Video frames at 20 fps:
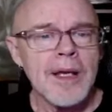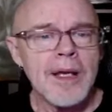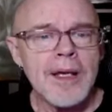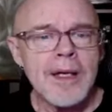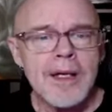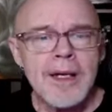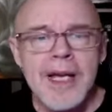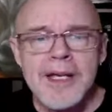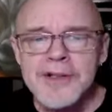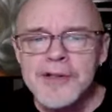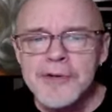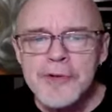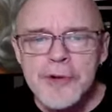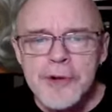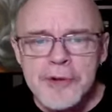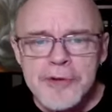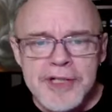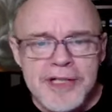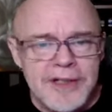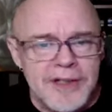
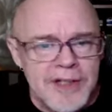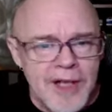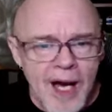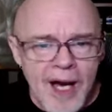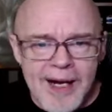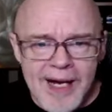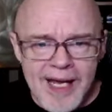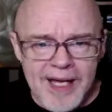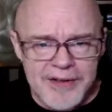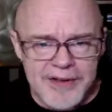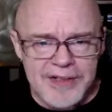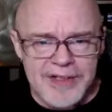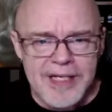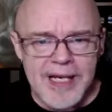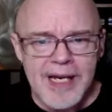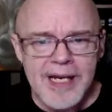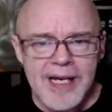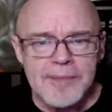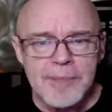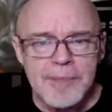Nezeru did not
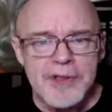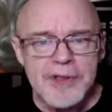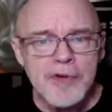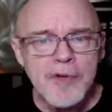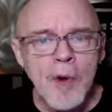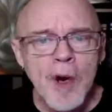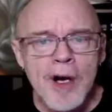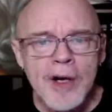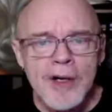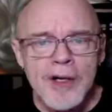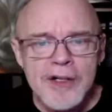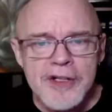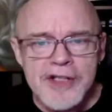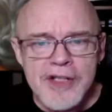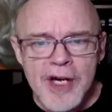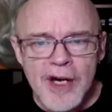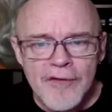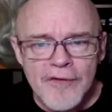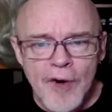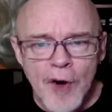hesitate, but swung
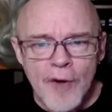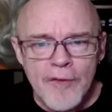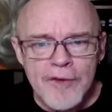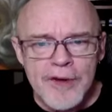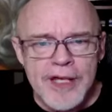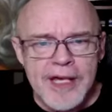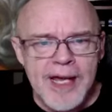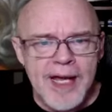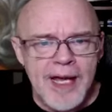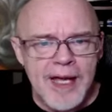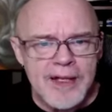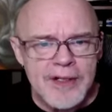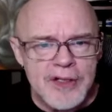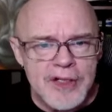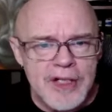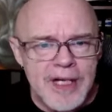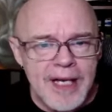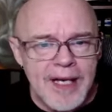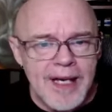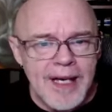herself over the edge
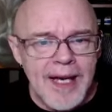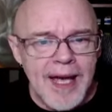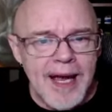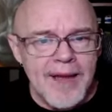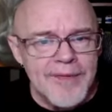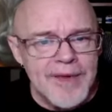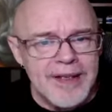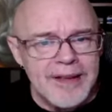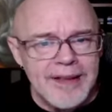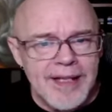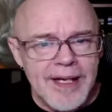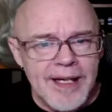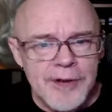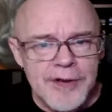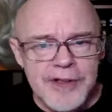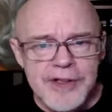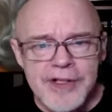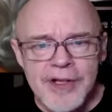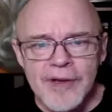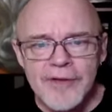and then let
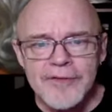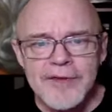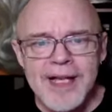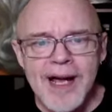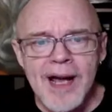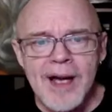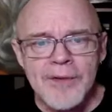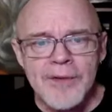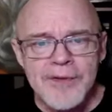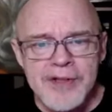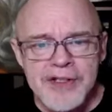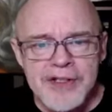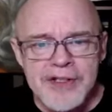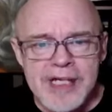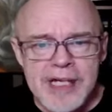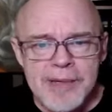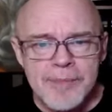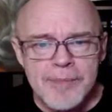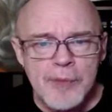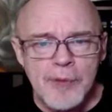herself down the
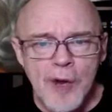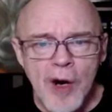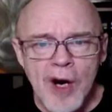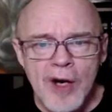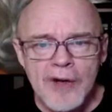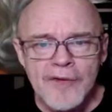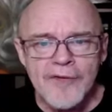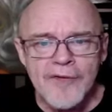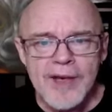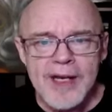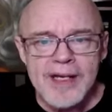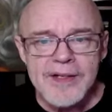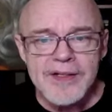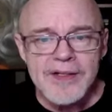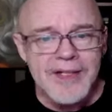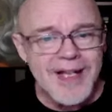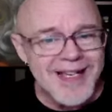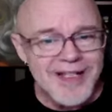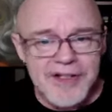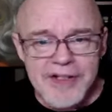steep rock face,
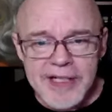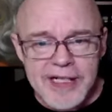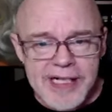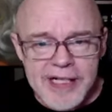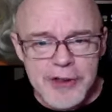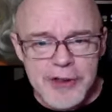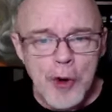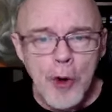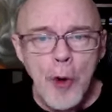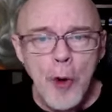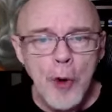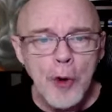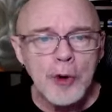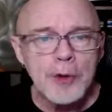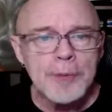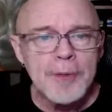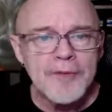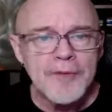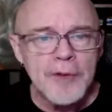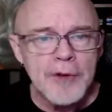testing each hold
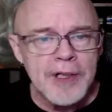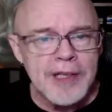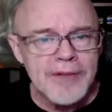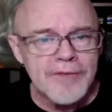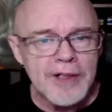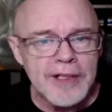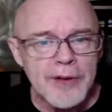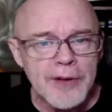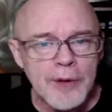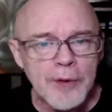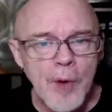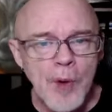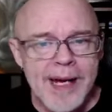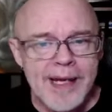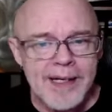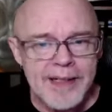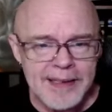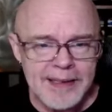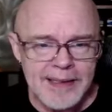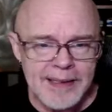before giving it her
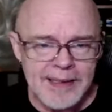weight,